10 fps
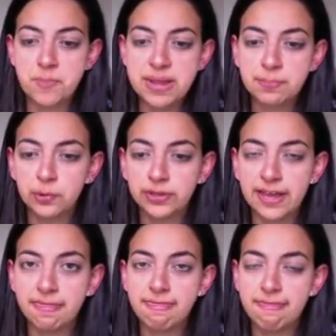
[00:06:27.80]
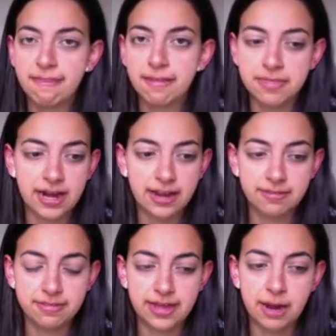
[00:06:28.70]
people in
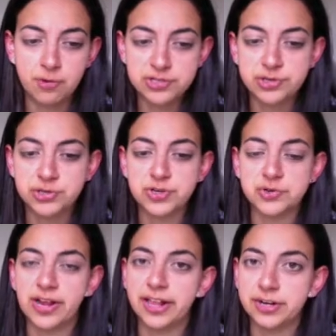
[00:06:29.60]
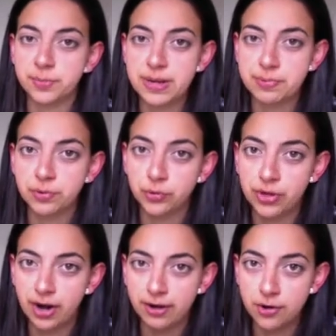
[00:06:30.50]
that Aboriginal and Torres Strait Islander people
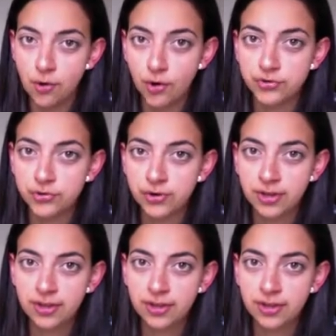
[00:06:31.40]
are not,